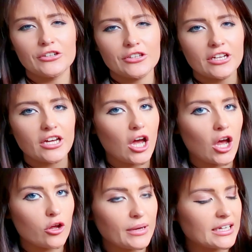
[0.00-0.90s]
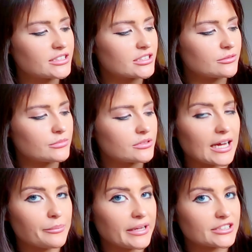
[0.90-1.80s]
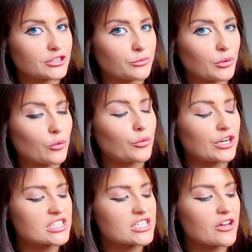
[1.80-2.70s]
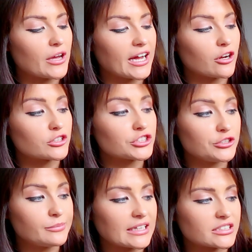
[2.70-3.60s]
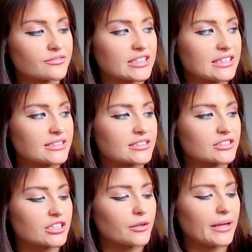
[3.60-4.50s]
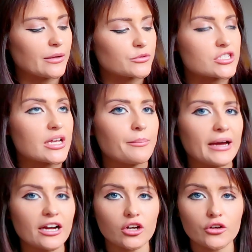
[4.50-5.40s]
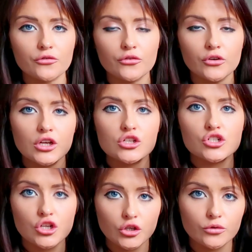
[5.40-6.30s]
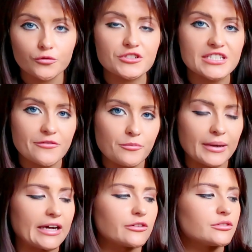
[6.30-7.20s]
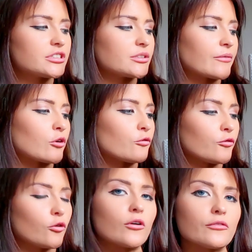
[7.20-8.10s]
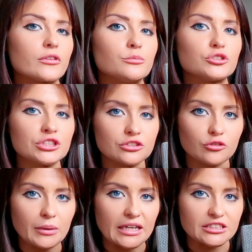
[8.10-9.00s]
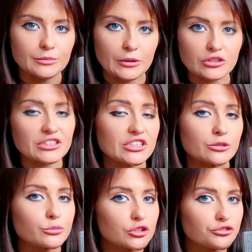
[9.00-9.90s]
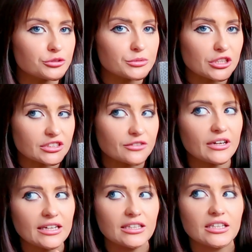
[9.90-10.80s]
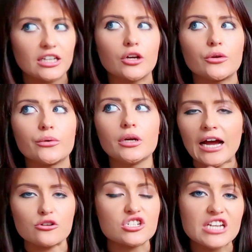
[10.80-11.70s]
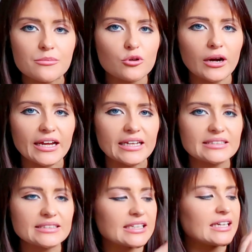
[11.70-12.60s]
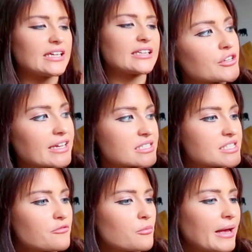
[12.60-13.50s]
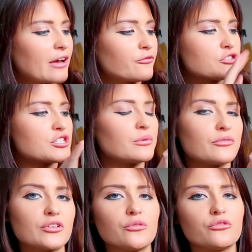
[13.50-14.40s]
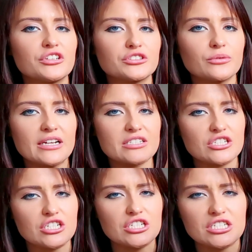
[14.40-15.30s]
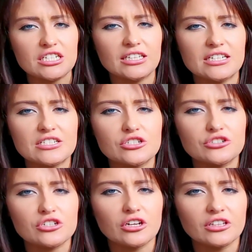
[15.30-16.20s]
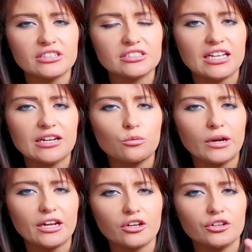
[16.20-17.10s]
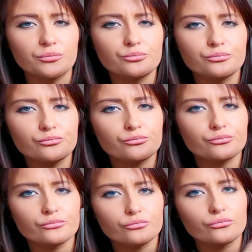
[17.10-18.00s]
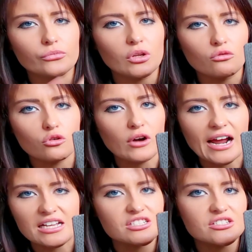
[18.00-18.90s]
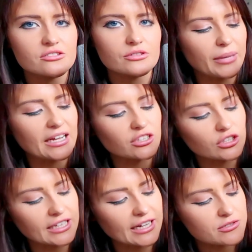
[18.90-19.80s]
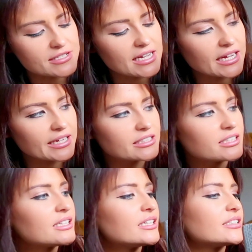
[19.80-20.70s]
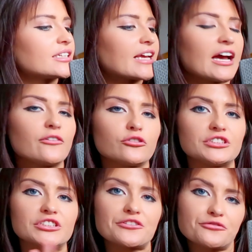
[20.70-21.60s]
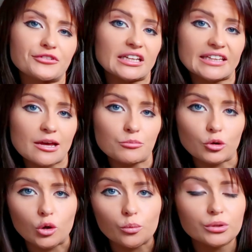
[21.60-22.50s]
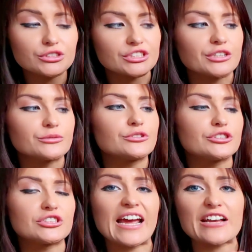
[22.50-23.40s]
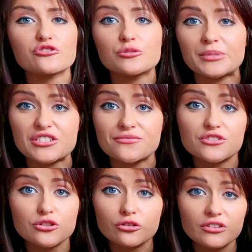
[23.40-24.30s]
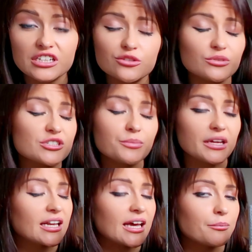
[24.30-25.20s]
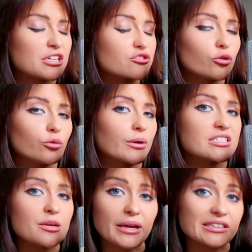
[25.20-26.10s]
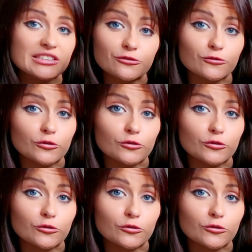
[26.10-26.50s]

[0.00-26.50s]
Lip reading: Another home item that I picked up was, I got two packs of these, so it was a pack of two for £7, so I've got four of them just to replace the boxes in the boys' room because I find that they go out of shape quite easily. So yes, £7 for two of them, feels quite sturdy, and then it's just got this like wicker grass pattern on the outside. So yeah, I've already started filling them up, so just extra bits of storage, which B&M is always amazing